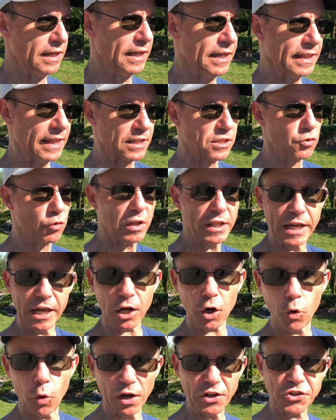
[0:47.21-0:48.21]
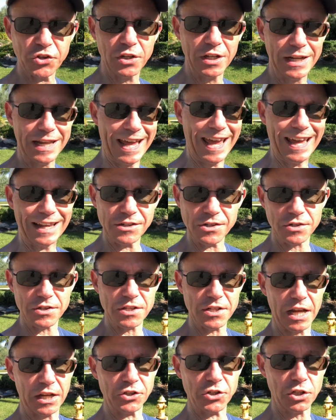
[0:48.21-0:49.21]
That's really a question and answer
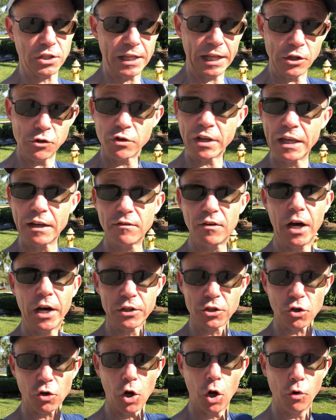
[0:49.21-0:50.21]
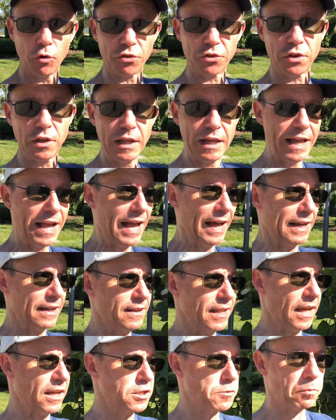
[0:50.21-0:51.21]
session that you give under oath, and it
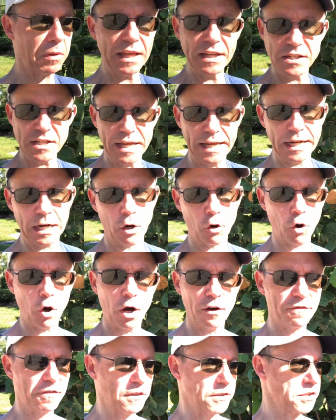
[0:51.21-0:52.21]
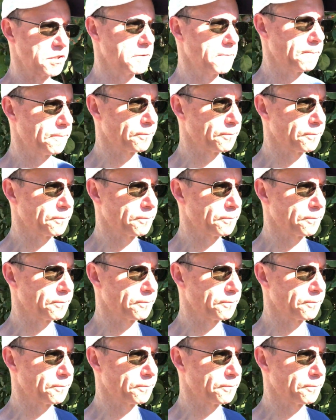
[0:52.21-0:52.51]
takes place in our office.